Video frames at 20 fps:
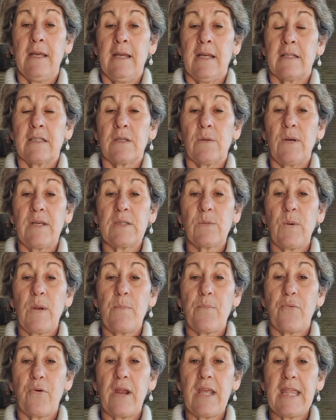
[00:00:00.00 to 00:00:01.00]
So as we're
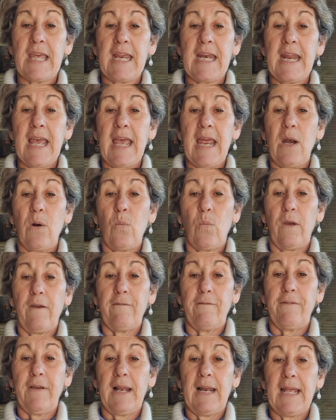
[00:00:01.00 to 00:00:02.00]
breathing in, we're
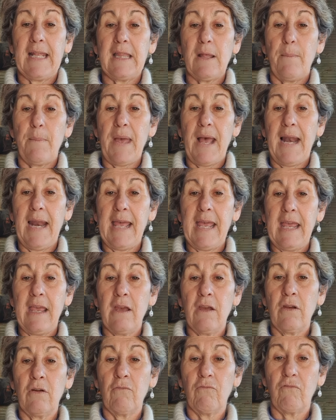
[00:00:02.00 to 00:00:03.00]
feeling the
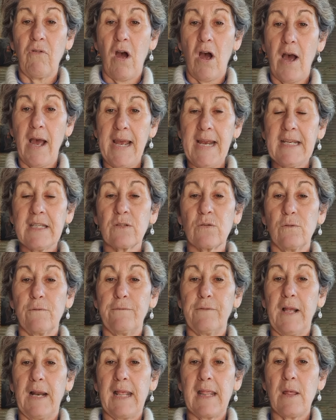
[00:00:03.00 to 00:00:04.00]
belly rise or
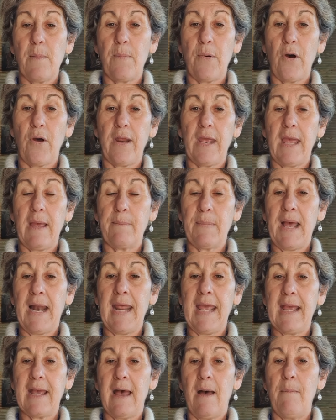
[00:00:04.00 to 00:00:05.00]
feeling the
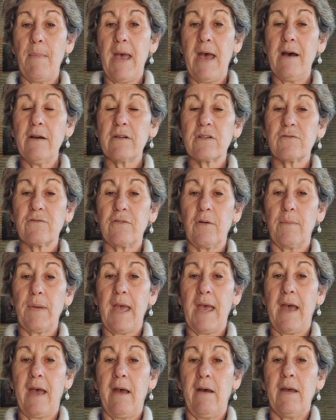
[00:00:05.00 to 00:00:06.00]
belly come out from
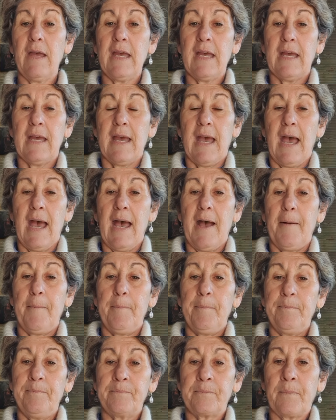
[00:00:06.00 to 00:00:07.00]
our
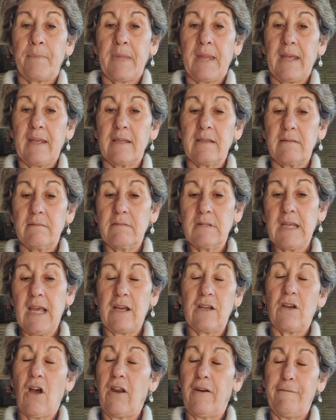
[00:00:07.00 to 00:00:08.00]

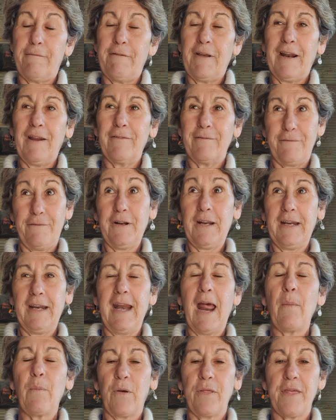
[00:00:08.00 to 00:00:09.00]
kind of feel it
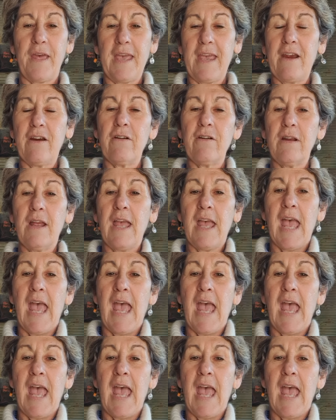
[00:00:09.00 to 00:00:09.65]
filling up with air.